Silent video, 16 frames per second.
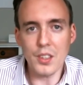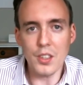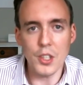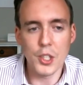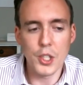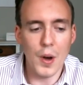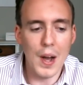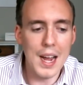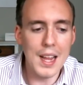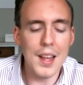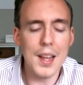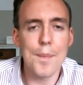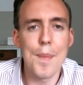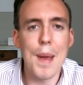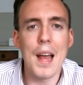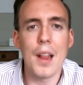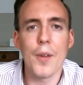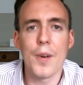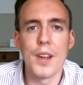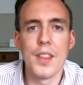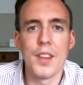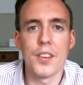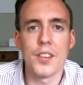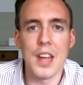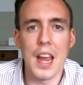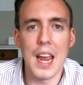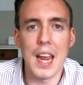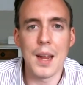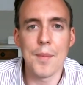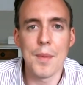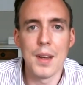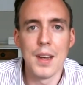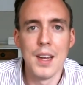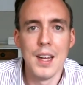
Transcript: So I like Baylor in this game.